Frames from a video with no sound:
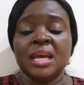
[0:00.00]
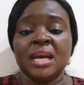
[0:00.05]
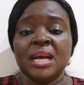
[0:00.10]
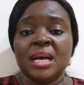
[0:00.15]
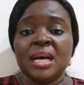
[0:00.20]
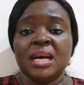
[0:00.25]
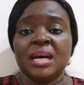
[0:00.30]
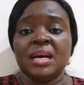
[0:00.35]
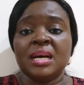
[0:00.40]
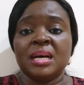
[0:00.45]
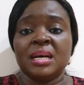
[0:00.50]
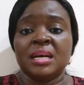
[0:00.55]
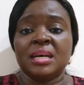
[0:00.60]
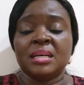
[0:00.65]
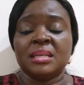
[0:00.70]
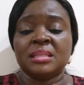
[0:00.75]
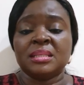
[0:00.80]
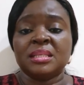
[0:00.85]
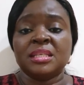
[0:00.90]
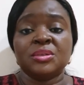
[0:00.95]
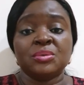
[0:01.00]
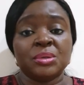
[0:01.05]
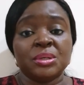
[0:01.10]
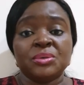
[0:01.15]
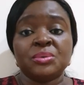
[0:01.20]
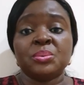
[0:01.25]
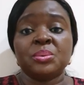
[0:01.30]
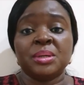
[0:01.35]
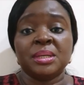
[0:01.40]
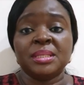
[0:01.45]
it
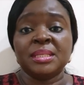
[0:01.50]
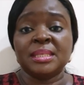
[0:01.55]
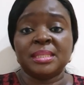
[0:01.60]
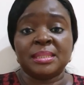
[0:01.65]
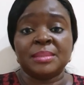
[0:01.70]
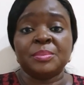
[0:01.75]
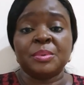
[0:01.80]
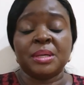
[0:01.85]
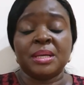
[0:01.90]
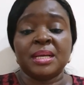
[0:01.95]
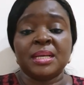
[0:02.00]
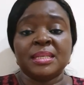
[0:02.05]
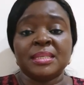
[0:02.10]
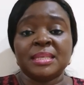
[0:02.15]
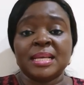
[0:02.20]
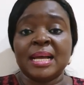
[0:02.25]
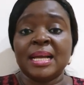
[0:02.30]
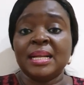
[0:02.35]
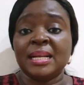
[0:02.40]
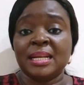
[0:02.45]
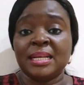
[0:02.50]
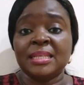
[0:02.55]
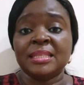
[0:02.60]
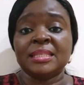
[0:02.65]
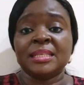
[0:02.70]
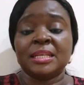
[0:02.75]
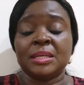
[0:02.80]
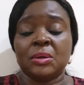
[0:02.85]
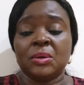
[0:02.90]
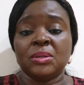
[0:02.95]
was worth it, because I learned
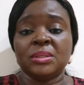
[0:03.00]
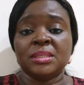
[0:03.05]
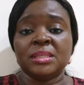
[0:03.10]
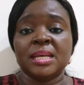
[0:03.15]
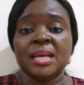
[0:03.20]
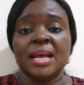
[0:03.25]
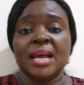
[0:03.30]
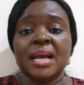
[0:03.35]
a lot,